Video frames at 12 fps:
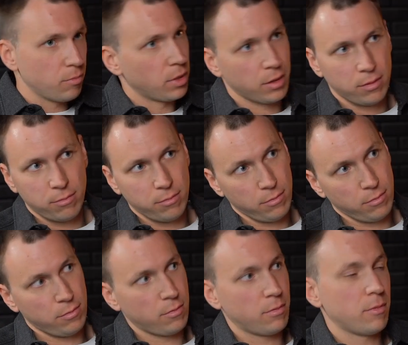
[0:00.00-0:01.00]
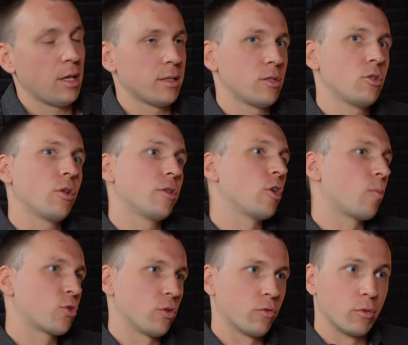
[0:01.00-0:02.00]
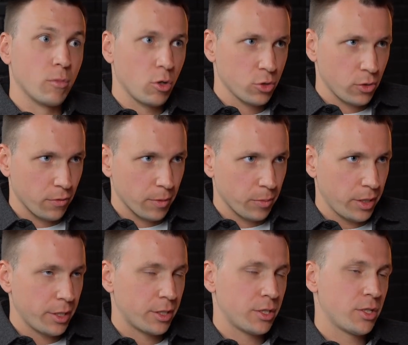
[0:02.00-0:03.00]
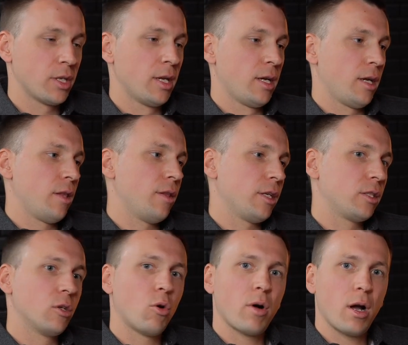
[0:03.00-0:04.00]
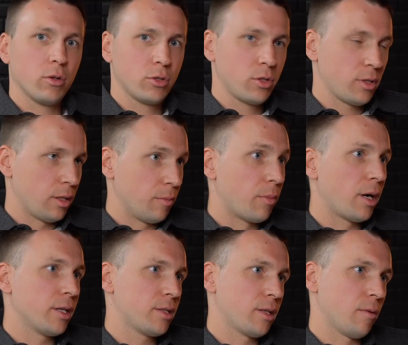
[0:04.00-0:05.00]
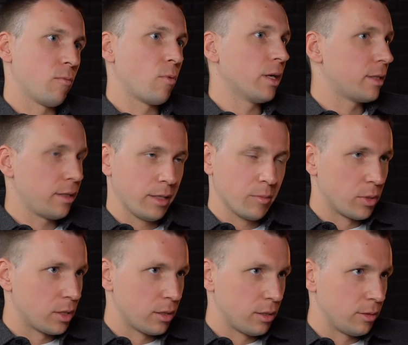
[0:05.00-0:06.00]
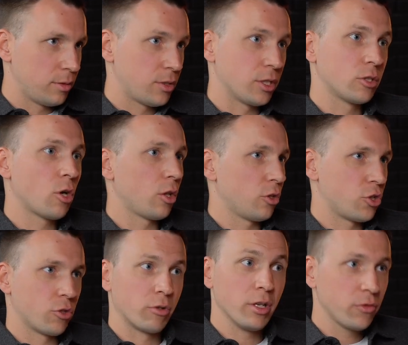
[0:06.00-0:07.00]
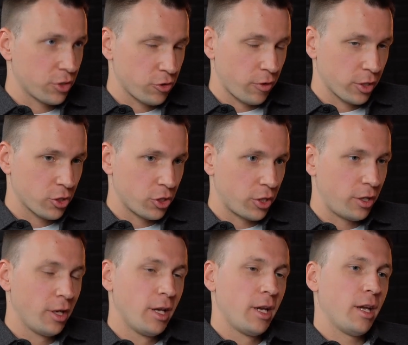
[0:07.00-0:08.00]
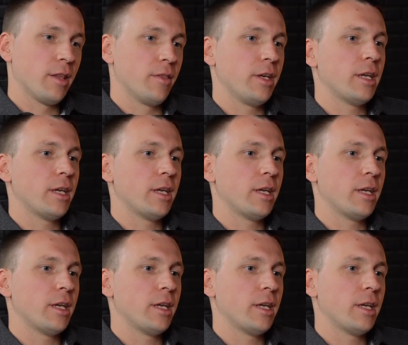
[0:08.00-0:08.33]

but that's not the option for most of the players. They go out and buy some white label technology or infrastructure, and they